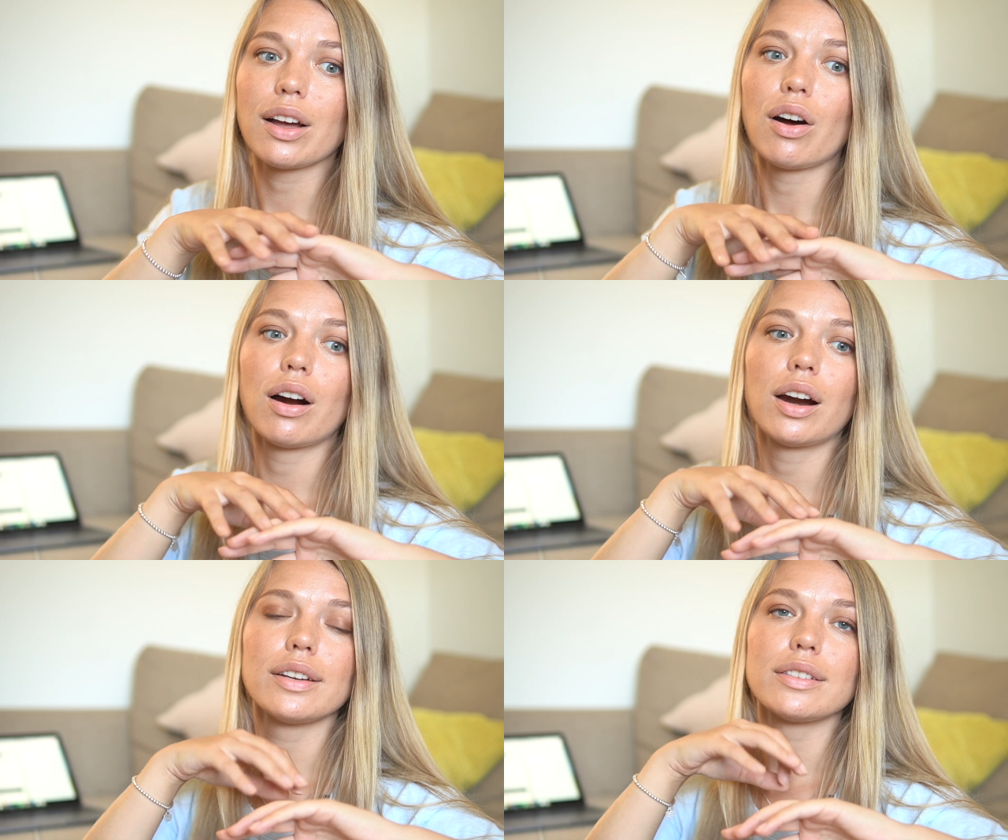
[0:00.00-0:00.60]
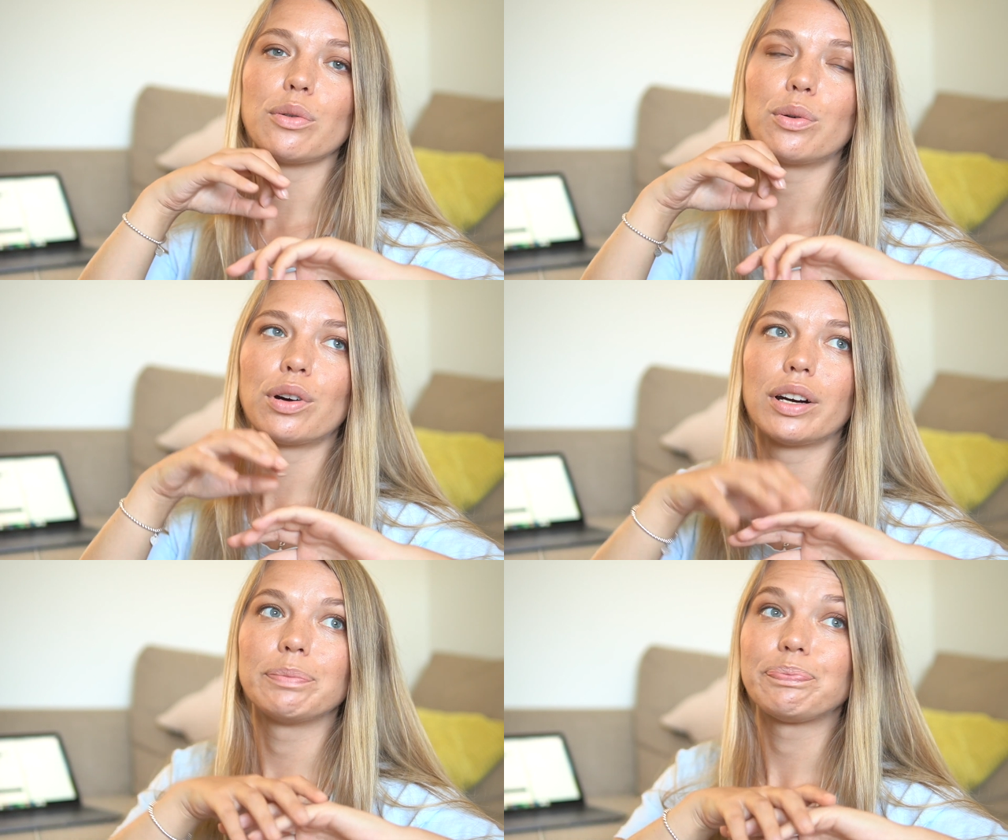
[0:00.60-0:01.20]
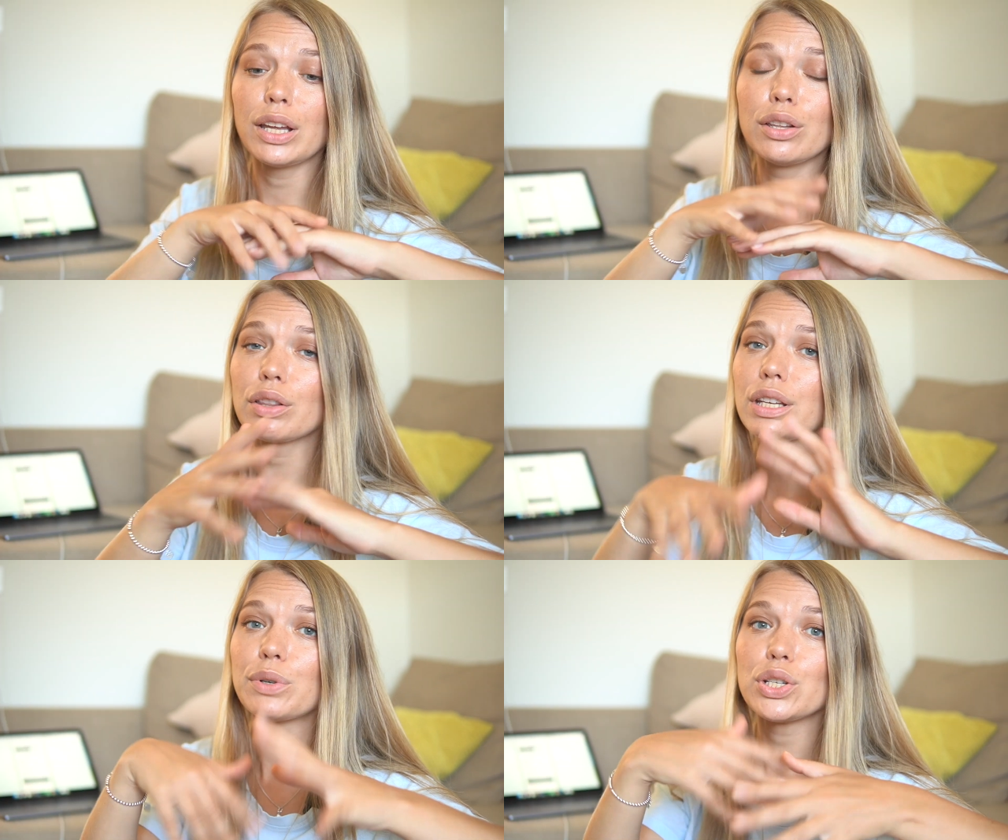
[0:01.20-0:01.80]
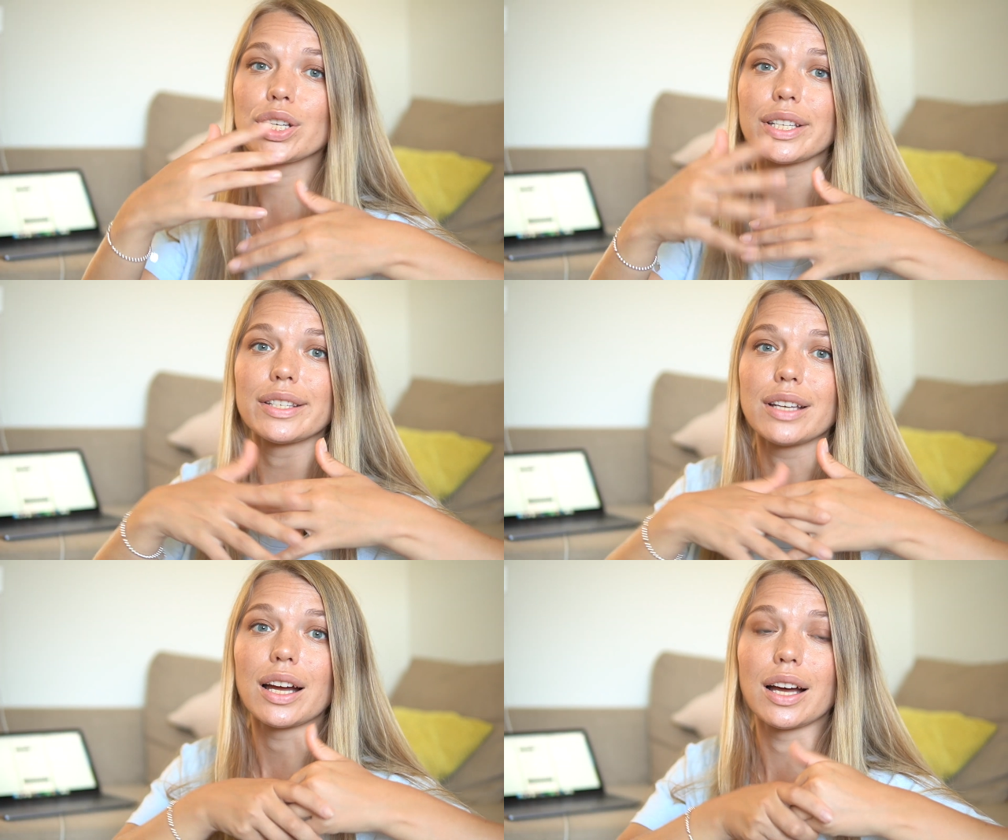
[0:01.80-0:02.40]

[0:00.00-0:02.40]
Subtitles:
cart, or they were just